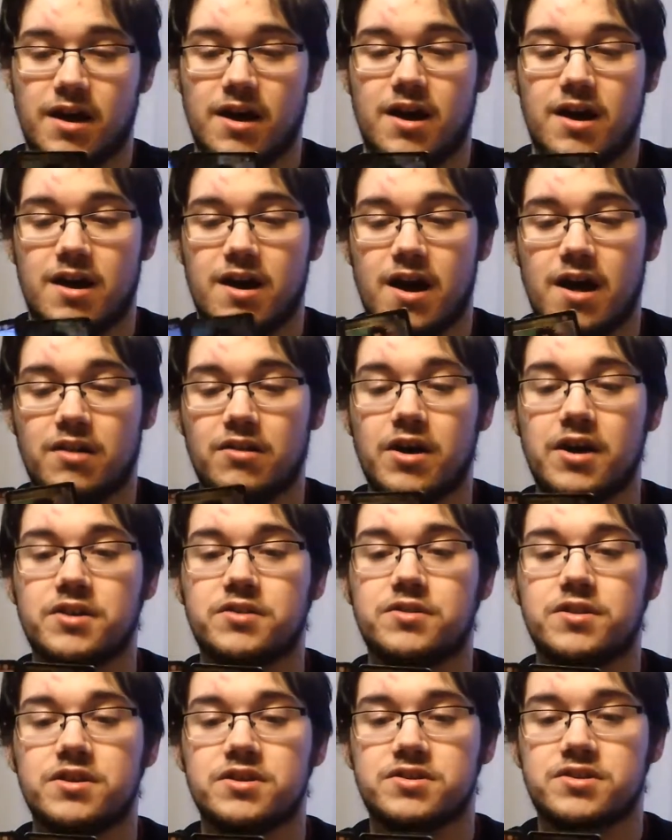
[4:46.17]
Uh, I
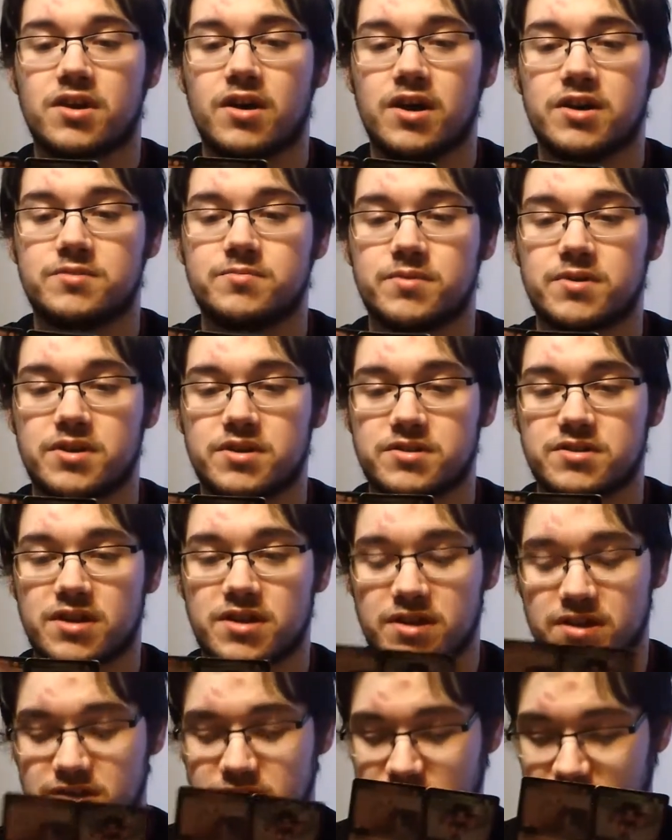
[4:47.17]
like these cards because,
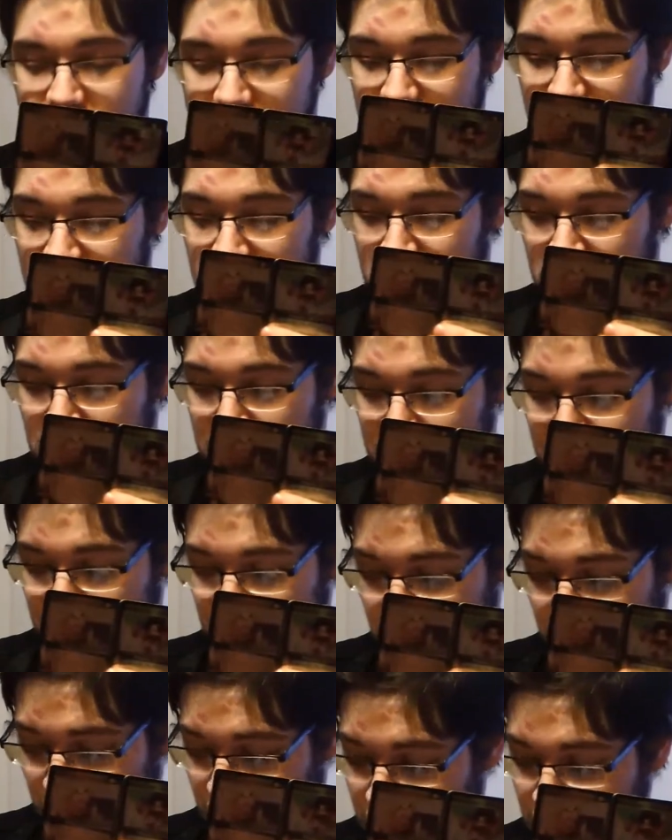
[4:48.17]
like, it's like,
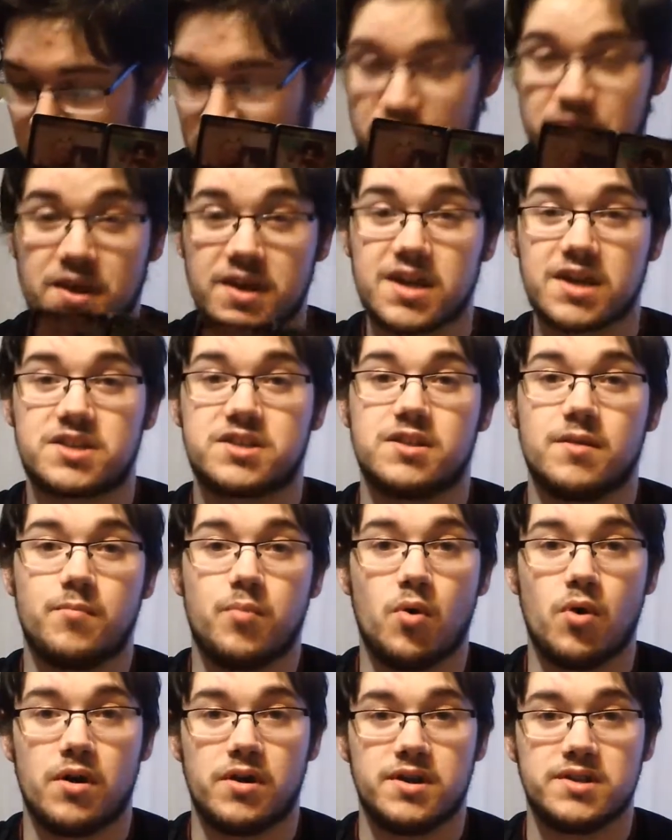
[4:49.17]
you know, they get to the
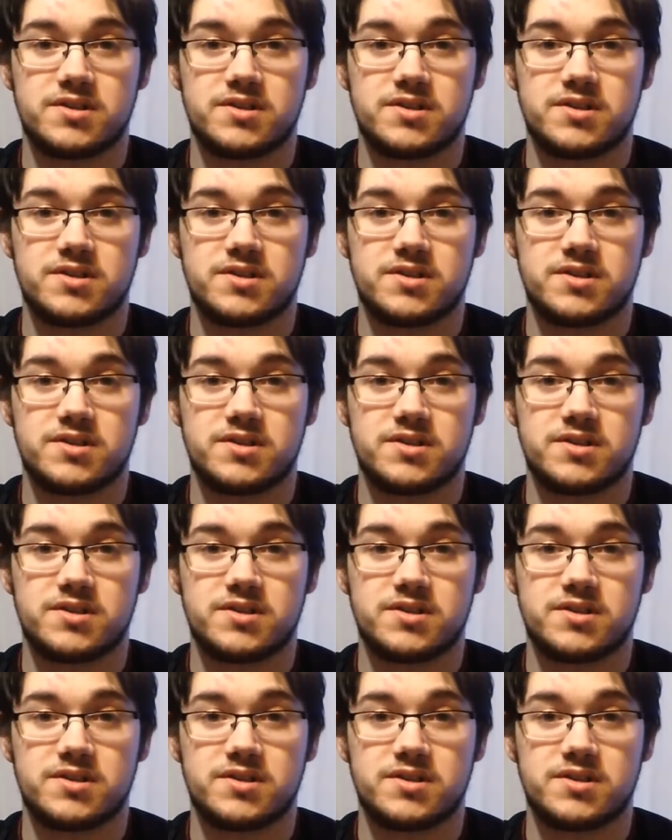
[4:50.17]
point.